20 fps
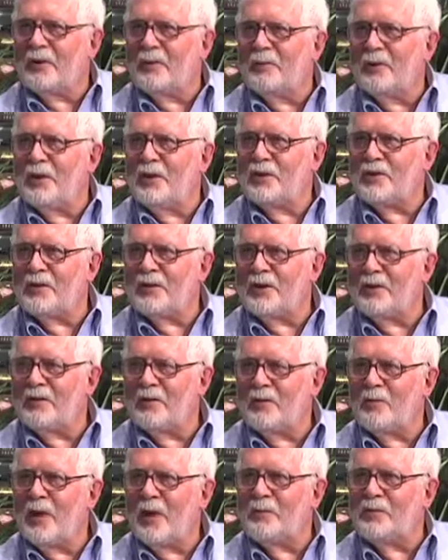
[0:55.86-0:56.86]
completion of
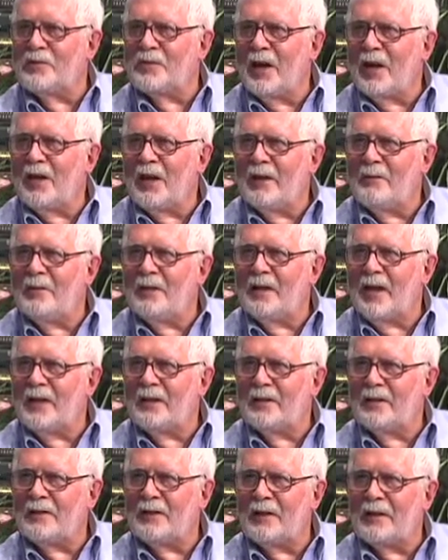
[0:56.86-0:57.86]
the website, I began
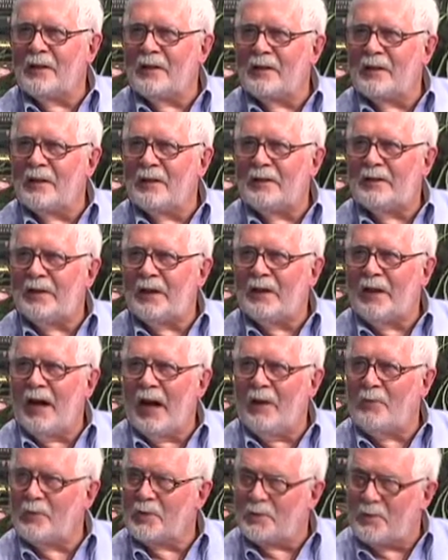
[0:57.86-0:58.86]
to think that
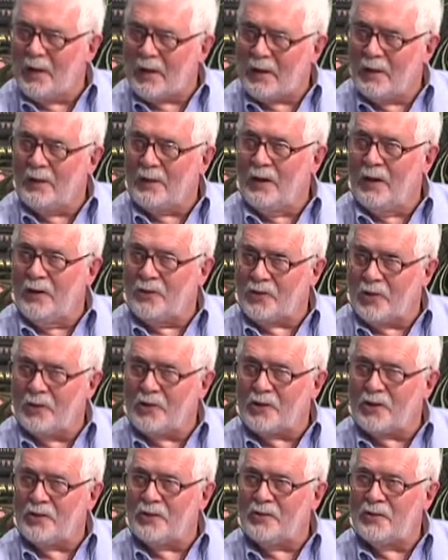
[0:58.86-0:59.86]
I was making
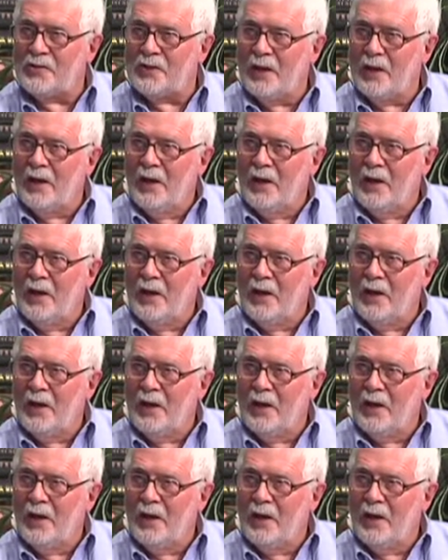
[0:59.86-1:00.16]
assertions